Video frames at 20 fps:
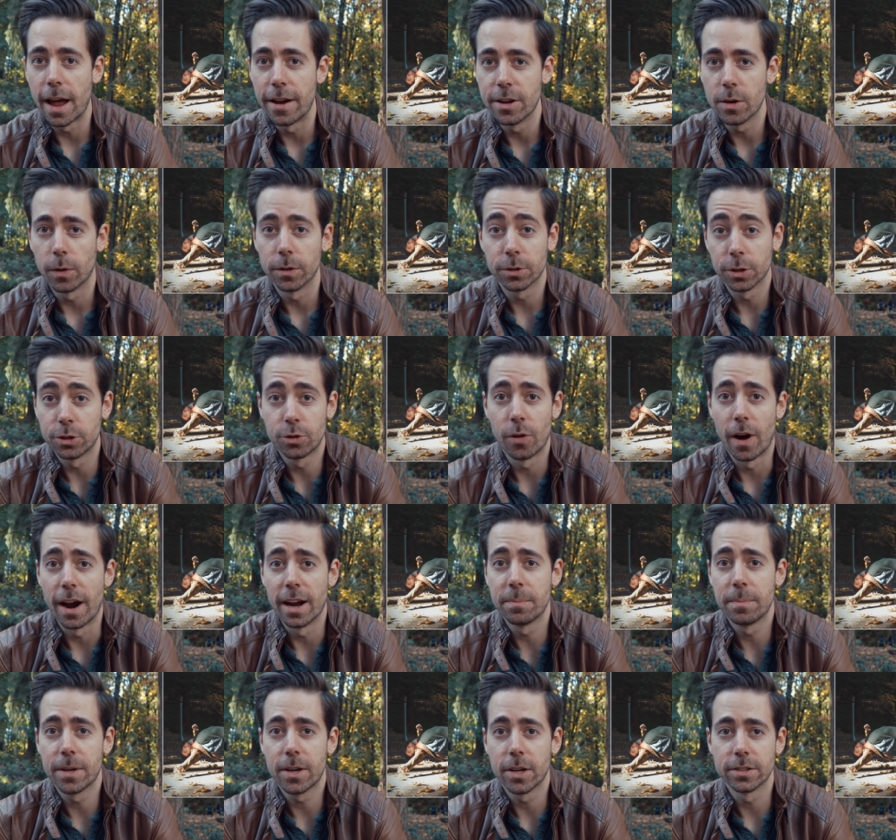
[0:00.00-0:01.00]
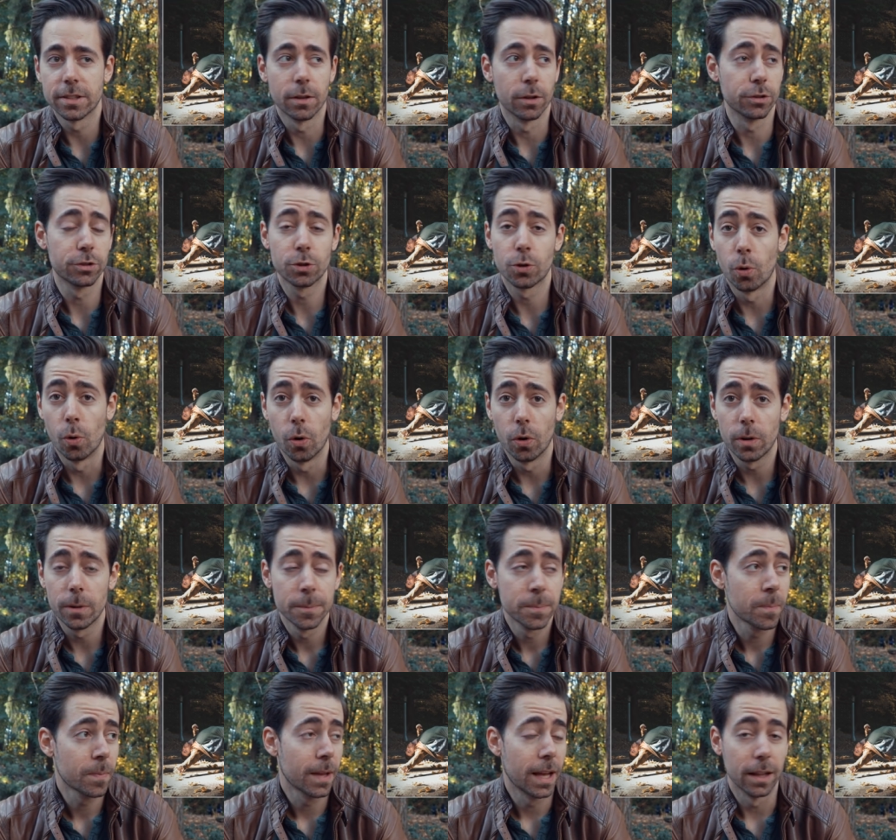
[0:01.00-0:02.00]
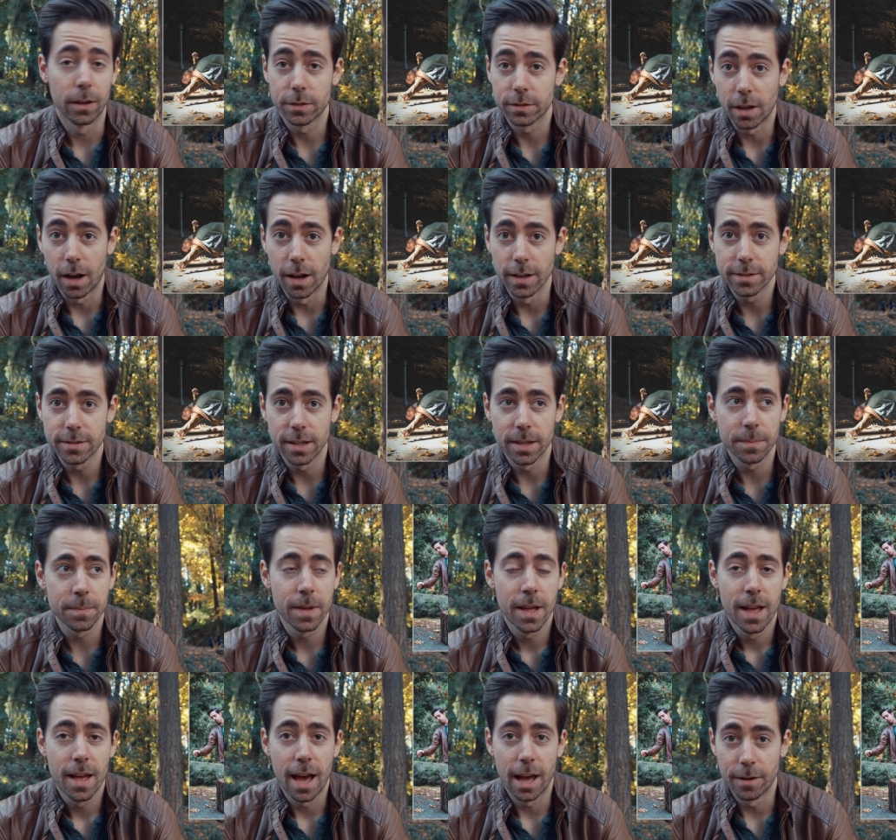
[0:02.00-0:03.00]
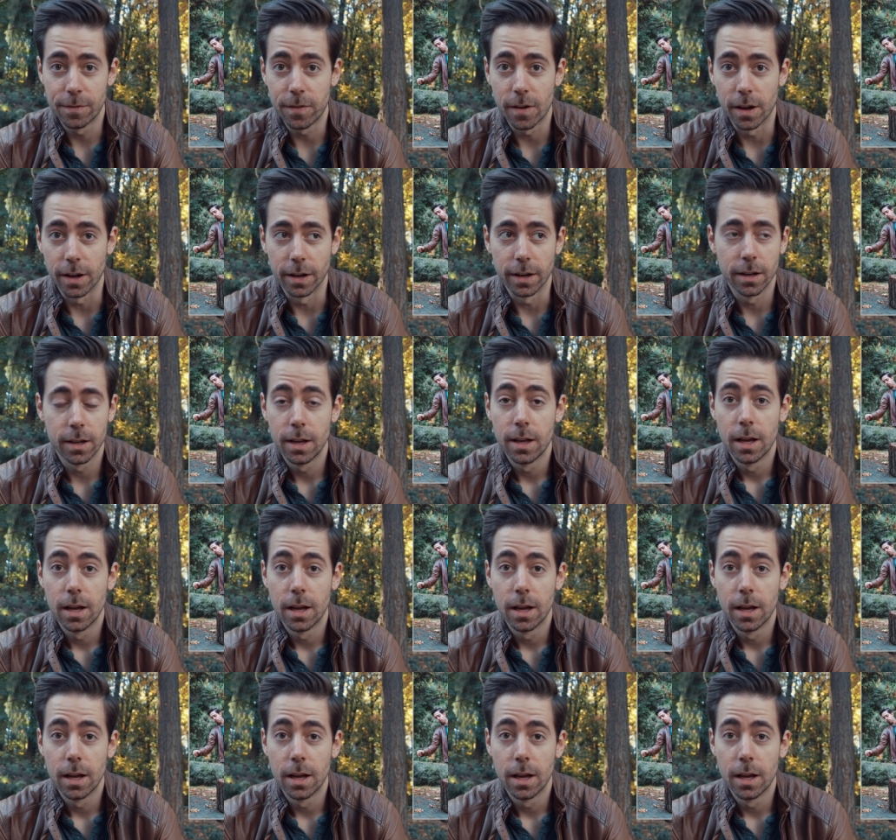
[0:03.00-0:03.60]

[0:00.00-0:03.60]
and you want to try it because it looks cool, it looks awesome and fun.